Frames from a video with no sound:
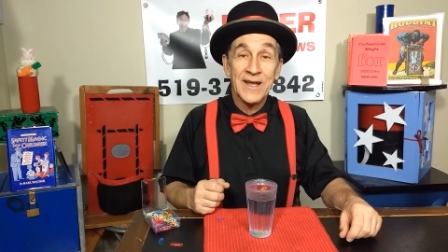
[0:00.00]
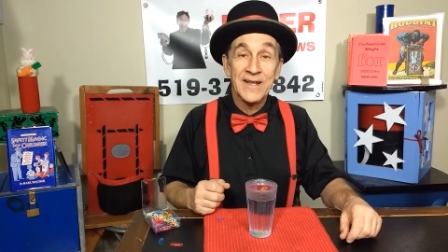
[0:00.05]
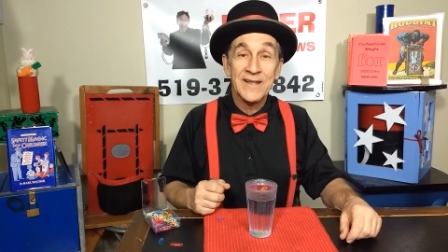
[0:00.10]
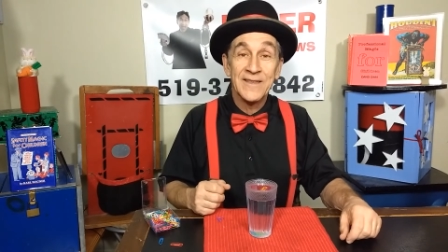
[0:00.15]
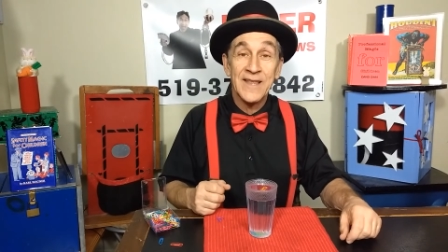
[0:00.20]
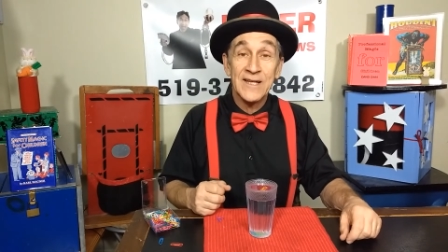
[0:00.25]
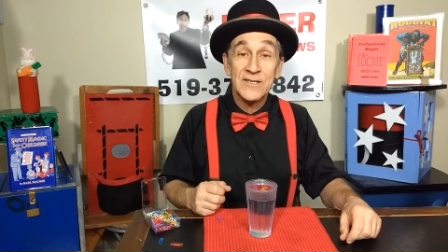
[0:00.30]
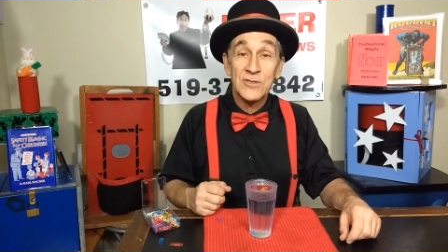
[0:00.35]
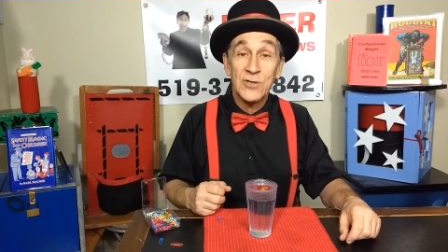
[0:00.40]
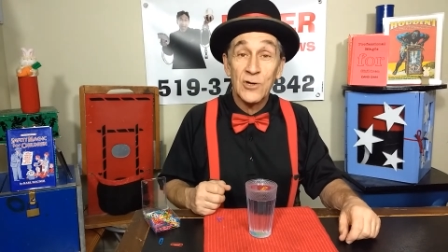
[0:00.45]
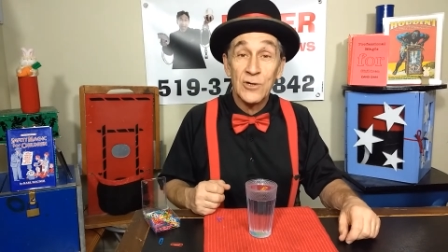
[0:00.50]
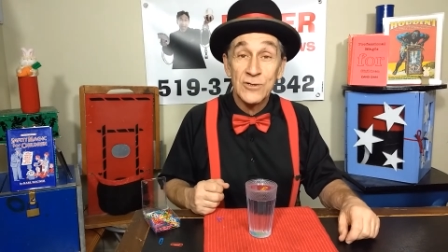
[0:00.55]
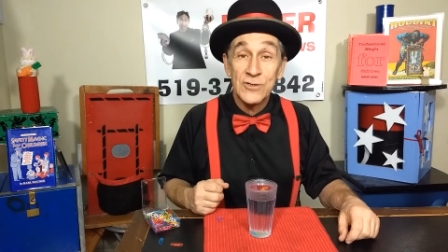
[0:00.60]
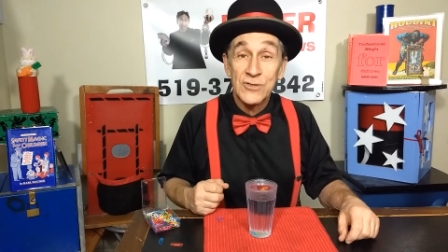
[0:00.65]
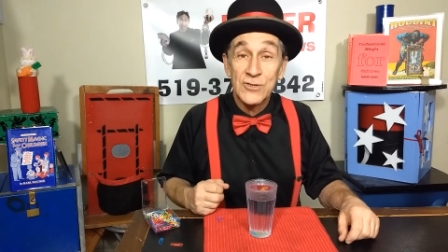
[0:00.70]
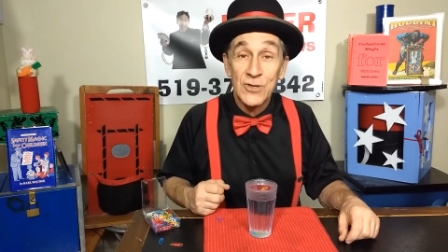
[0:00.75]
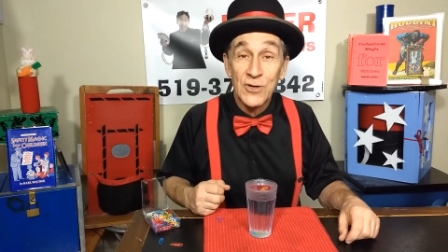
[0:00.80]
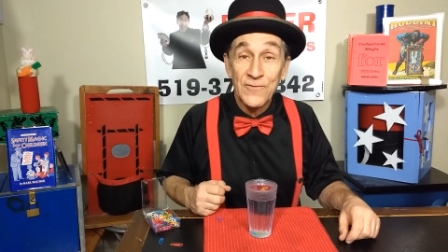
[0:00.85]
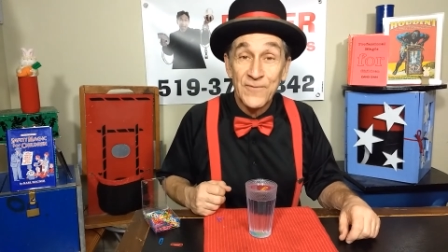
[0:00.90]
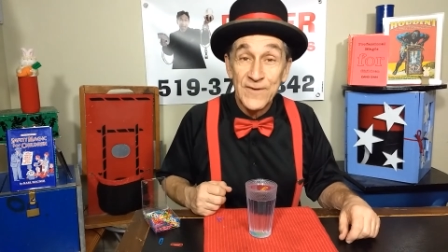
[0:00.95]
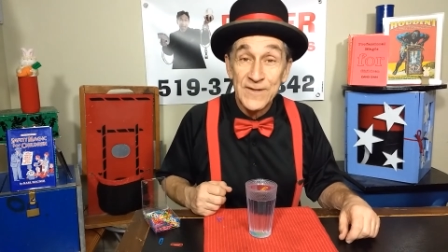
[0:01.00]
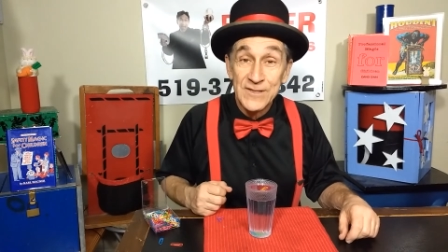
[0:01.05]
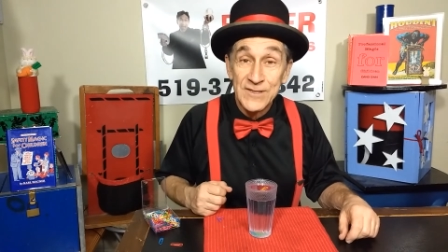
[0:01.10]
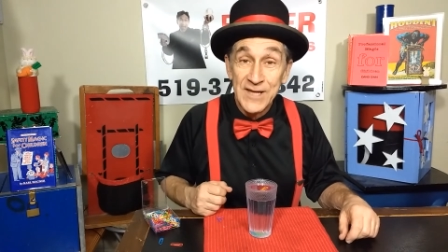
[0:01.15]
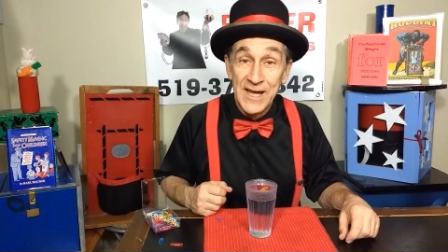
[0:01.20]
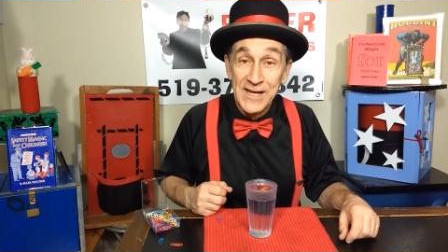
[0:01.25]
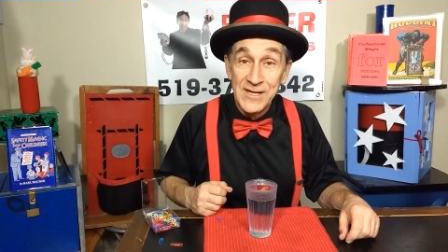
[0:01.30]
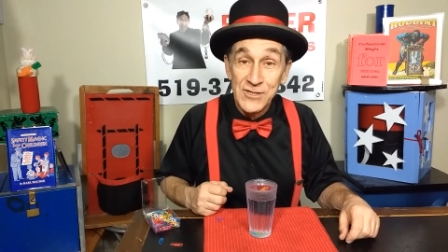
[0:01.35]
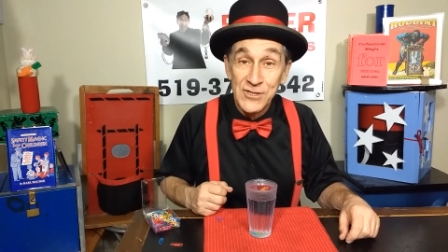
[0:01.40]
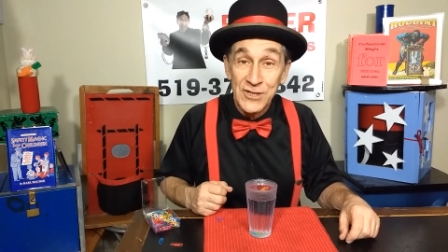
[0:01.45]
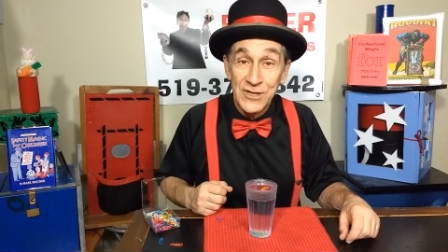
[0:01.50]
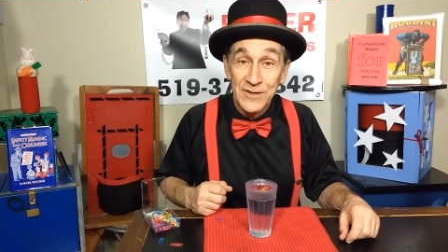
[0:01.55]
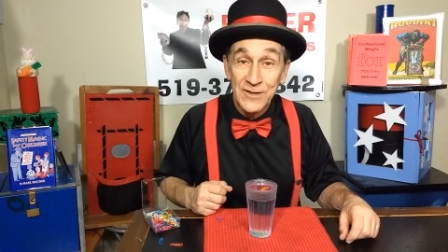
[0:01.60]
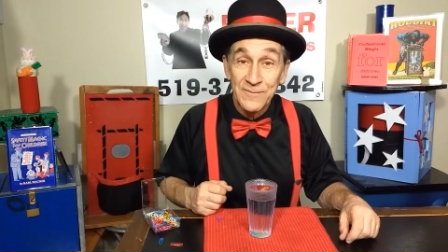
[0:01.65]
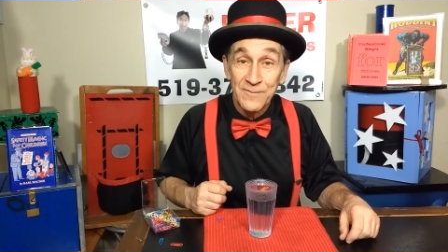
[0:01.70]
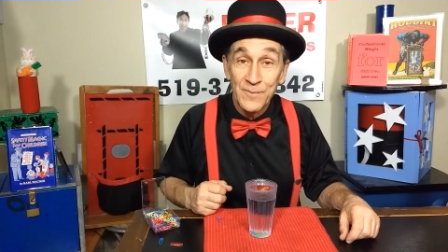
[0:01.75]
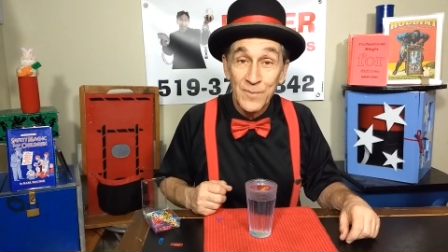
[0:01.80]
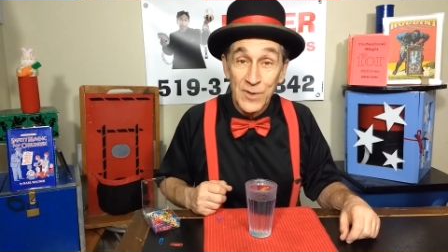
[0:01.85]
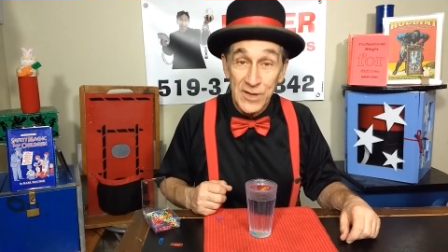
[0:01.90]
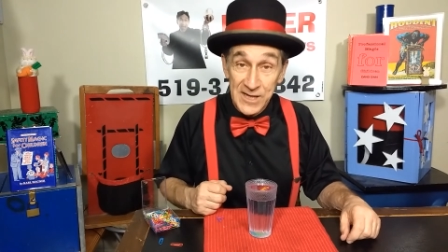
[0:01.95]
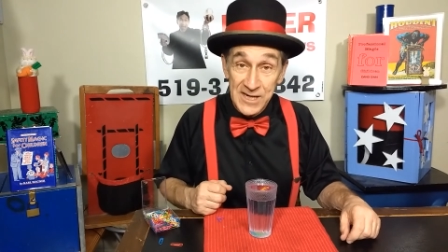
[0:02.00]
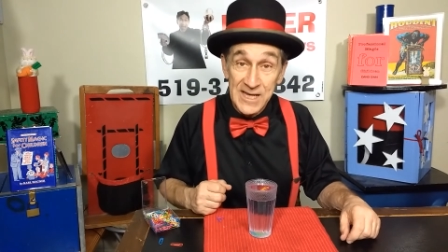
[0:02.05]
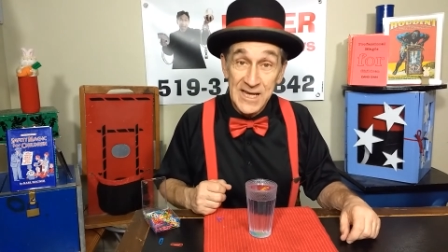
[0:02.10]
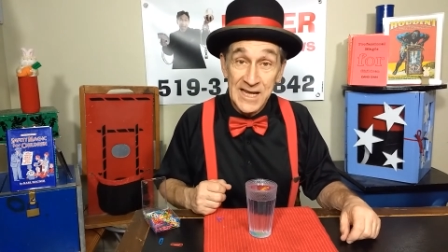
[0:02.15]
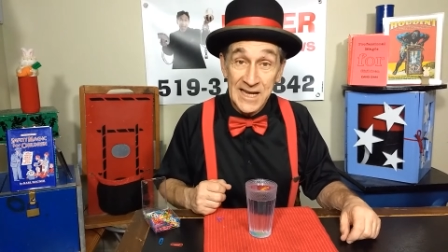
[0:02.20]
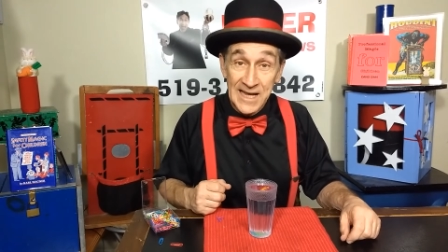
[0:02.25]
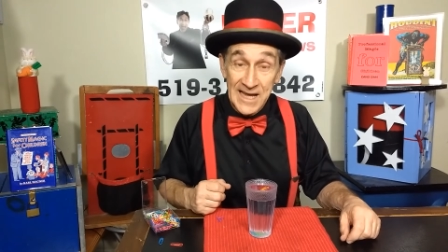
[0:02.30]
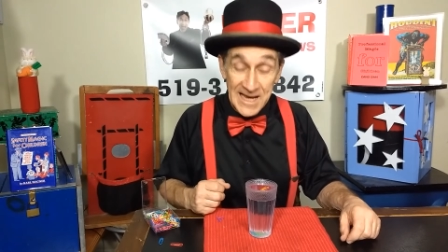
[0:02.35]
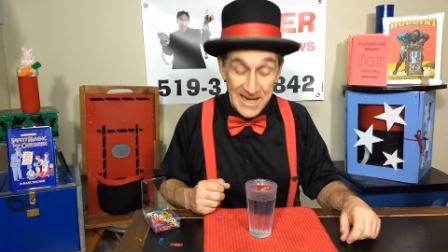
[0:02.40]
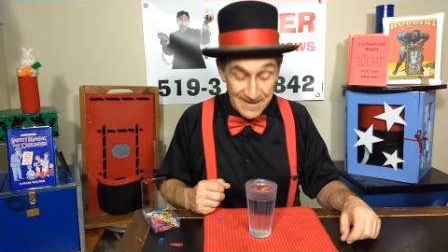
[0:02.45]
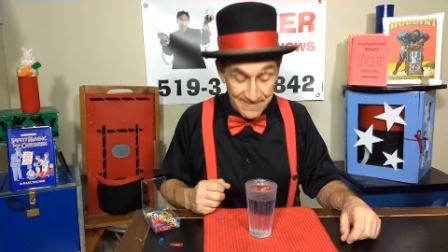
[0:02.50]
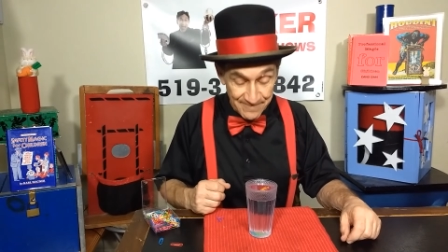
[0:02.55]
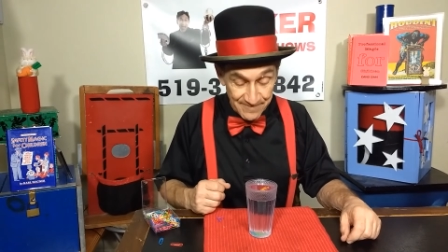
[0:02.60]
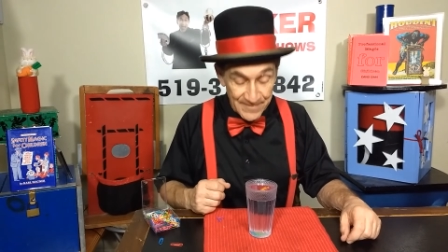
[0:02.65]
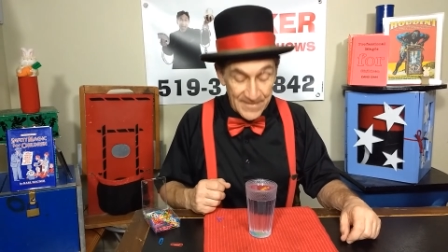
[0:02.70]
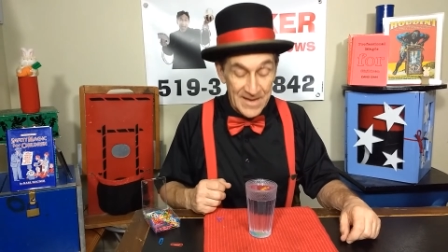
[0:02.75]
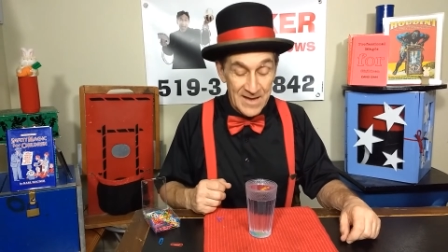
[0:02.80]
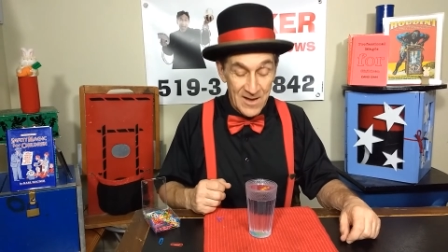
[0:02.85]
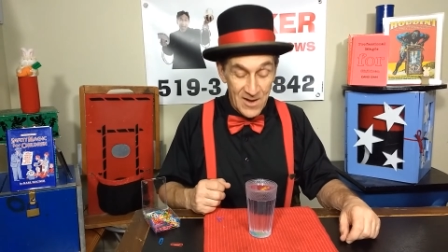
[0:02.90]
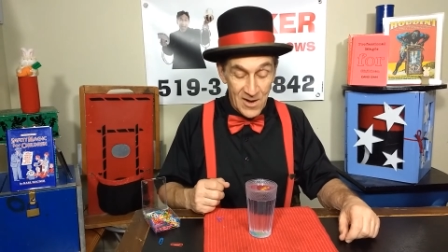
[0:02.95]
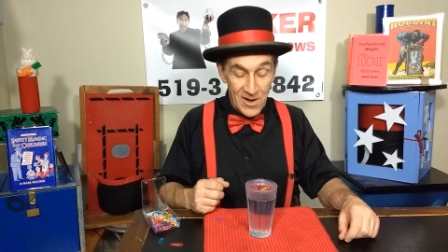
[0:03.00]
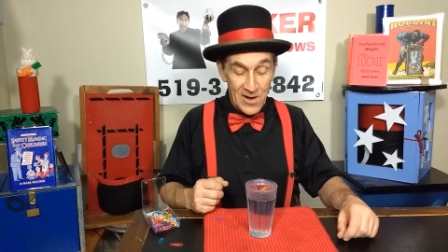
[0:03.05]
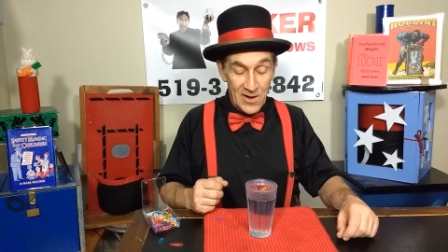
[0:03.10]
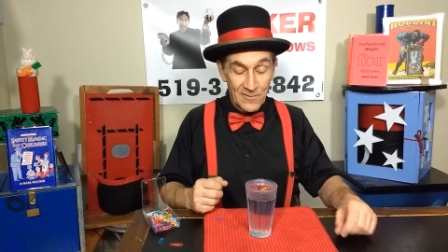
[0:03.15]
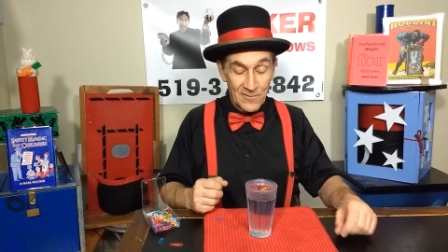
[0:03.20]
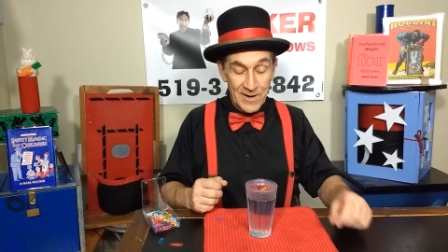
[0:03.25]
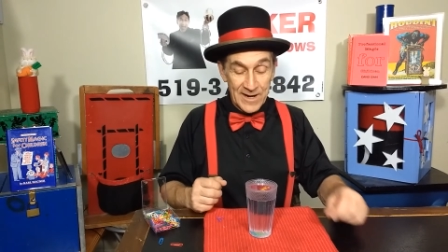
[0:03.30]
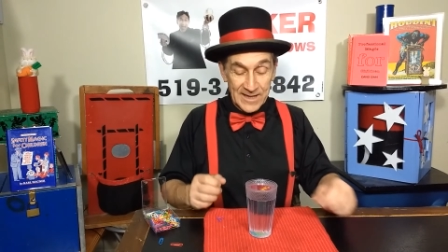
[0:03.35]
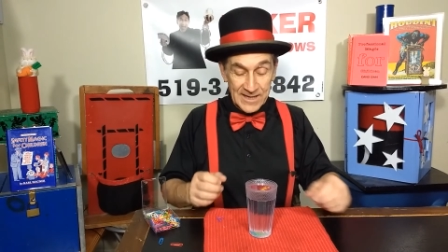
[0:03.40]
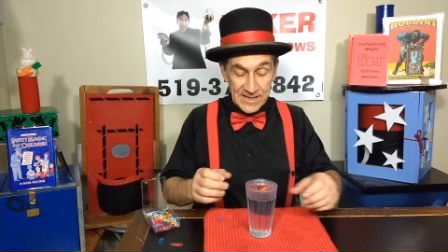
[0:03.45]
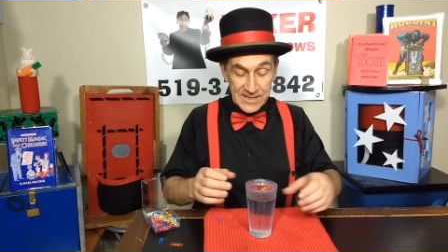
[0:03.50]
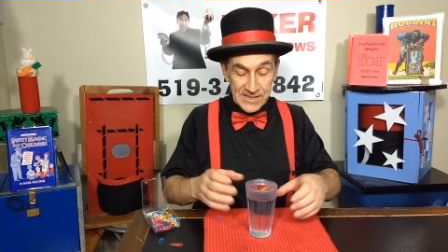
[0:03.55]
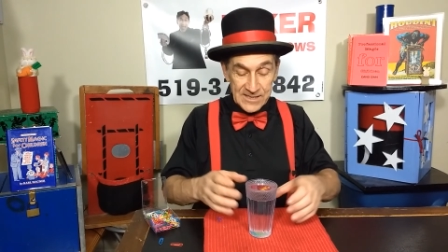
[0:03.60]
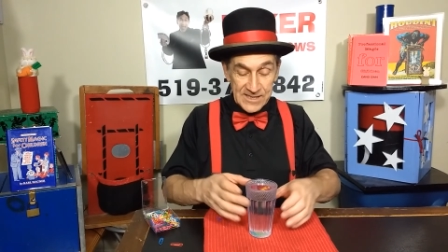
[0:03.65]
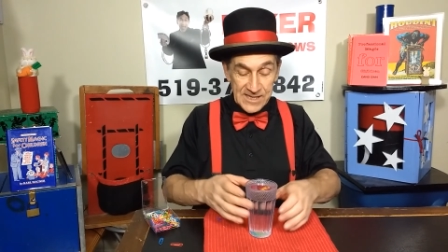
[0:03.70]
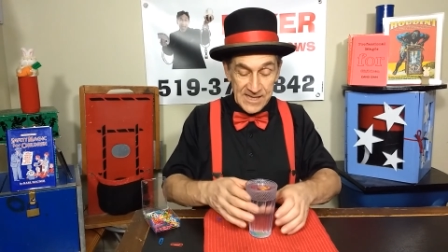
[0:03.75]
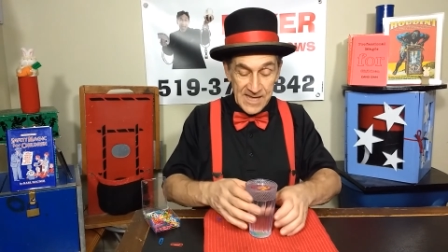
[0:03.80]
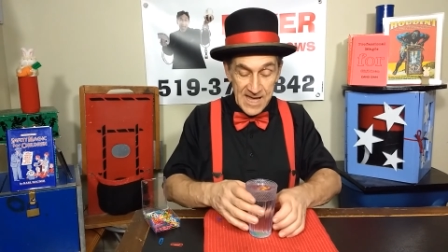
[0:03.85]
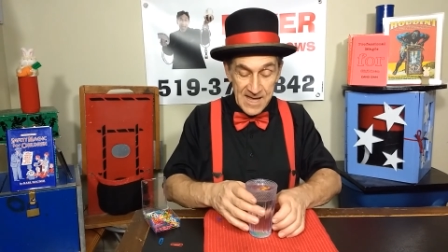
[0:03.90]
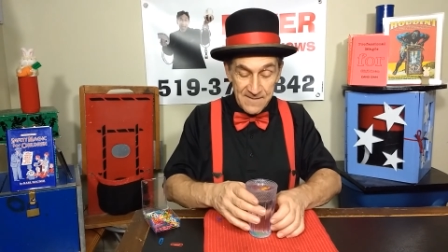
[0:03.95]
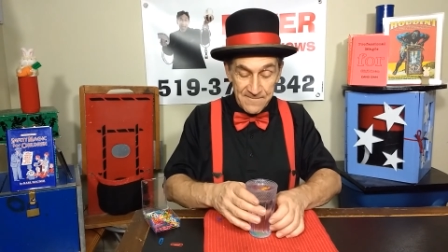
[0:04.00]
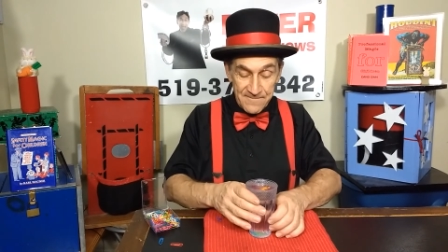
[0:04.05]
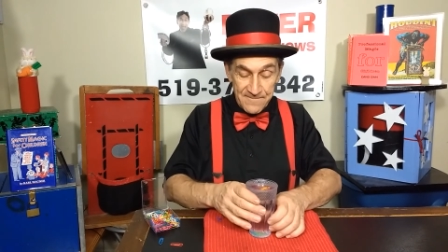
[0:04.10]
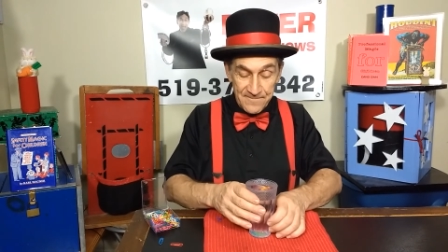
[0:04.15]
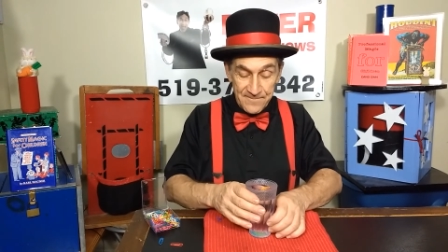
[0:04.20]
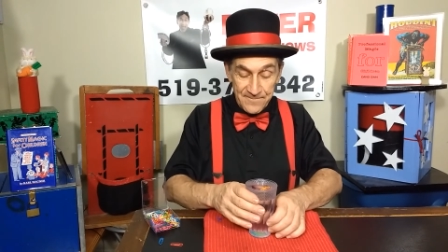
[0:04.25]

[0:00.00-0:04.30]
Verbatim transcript: That's called surface tension. Pretty neat, eh? All right, can you see that?